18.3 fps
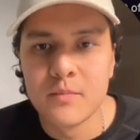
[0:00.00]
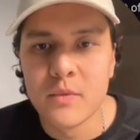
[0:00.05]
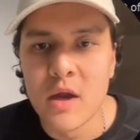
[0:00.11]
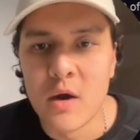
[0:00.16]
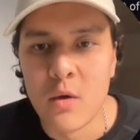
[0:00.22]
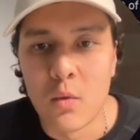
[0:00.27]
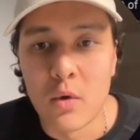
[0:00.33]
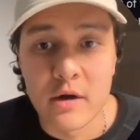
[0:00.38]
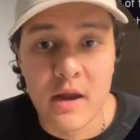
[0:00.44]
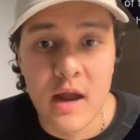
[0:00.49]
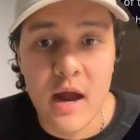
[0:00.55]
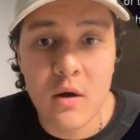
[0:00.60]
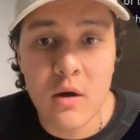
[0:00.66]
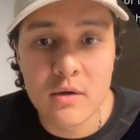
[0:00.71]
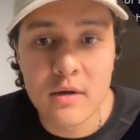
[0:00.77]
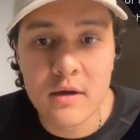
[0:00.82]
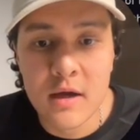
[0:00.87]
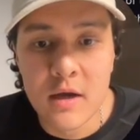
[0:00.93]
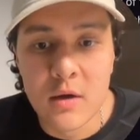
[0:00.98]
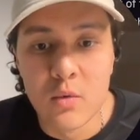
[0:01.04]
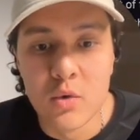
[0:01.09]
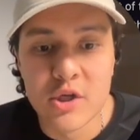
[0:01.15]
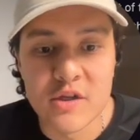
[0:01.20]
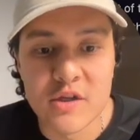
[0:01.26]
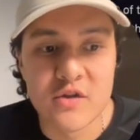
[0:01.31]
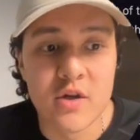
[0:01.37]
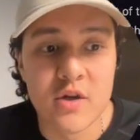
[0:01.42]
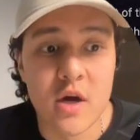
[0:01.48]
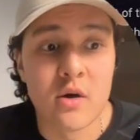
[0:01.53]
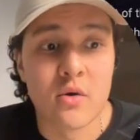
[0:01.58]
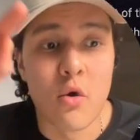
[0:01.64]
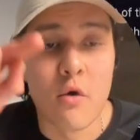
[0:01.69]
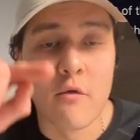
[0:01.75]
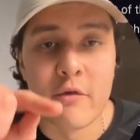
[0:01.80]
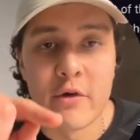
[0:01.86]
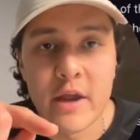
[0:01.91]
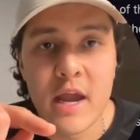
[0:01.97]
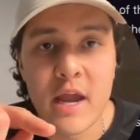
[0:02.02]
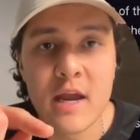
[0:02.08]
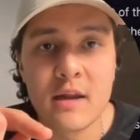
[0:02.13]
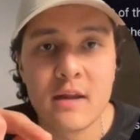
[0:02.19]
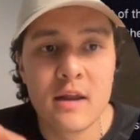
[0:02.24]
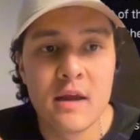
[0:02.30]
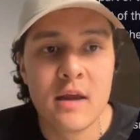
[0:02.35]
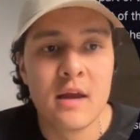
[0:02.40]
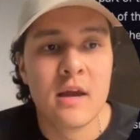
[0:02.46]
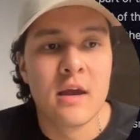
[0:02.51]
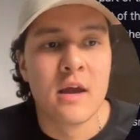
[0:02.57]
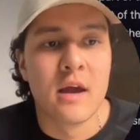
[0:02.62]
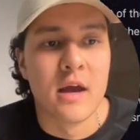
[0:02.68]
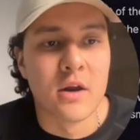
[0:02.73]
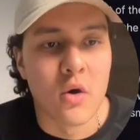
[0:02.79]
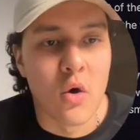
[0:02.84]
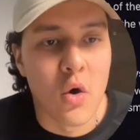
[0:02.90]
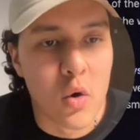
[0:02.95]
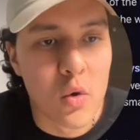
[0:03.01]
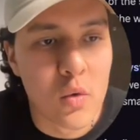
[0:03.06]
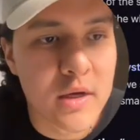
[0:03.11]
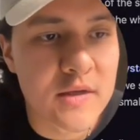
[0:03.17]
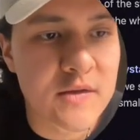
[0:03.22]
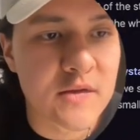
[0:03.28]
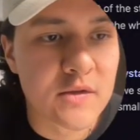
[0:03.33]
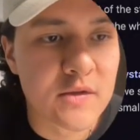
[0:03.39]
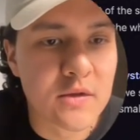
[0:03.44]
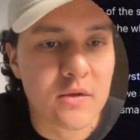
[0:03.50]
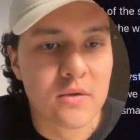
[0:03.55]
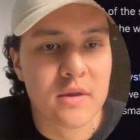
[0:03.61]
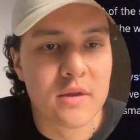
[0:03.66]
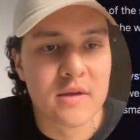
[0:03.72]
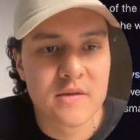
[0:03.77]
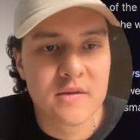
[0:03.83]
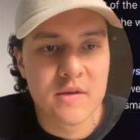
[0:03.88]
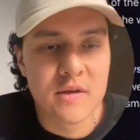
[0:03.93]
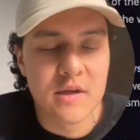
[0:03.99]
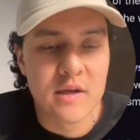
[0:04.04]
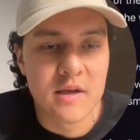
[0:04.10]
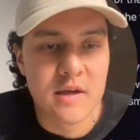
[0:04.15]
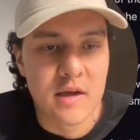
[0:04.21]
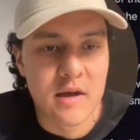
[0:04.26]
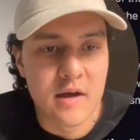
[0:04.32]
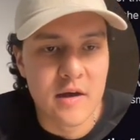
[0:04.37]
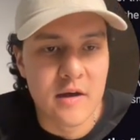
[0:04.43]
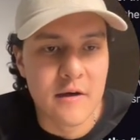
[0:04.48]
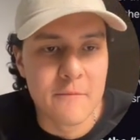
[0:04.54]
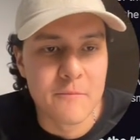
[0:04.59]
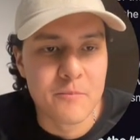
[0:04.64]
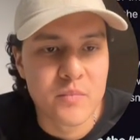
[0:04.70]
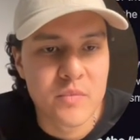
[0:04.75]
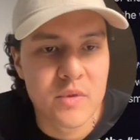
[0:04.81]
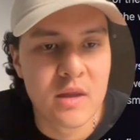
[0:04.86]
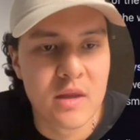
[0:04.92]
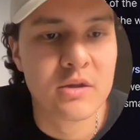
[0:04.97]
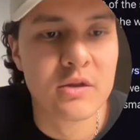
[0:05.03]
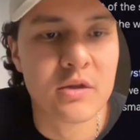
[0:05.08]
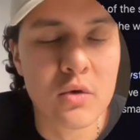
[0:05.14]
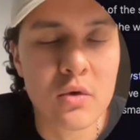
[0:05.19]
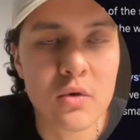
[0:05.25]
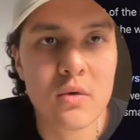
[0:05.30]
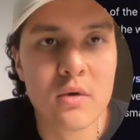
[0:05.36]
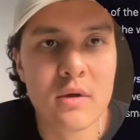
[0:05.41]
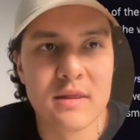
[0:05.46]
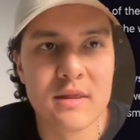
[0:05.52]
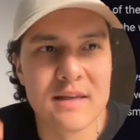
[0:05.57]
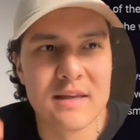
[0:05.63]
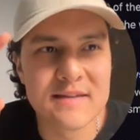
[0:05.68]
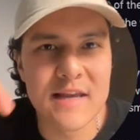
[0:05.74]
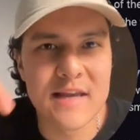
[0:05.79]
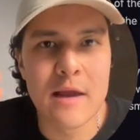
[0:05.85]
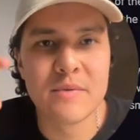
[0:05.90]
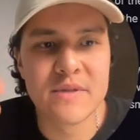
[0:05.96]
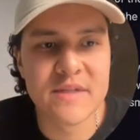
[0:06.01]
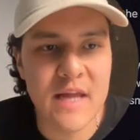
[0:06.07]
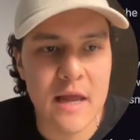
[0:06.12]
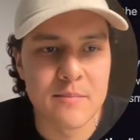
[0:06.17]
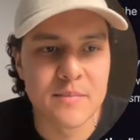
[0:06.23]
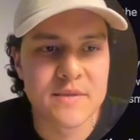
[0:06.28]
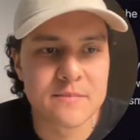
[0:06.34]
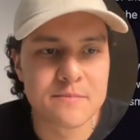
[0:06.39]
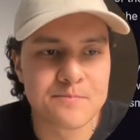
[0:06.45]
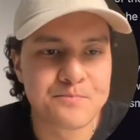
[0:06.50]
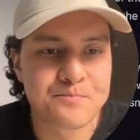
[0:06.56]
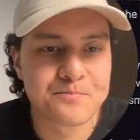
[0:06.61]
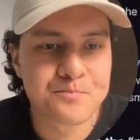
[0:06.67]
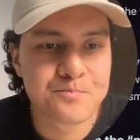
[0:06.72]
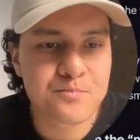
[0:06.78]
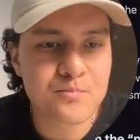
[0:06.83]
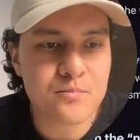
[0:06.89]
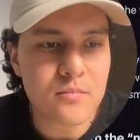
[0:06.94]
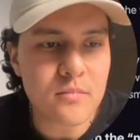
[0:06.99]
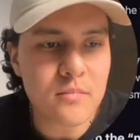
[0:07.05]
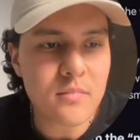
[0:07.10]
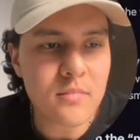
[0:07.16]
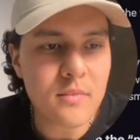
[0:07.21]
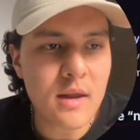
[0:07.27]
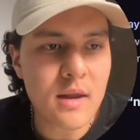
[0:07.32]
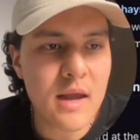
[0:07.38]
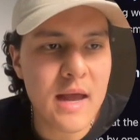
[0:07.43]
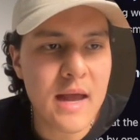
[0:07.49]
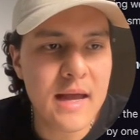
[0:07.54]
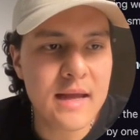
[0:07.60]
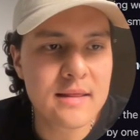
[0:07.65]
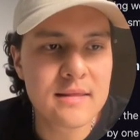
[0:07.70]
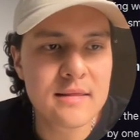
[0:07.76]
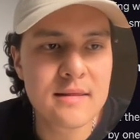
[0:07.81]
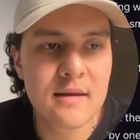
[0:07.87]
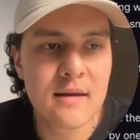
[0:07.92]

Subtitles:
worked out, we just start over again and always do this, do the same steps. And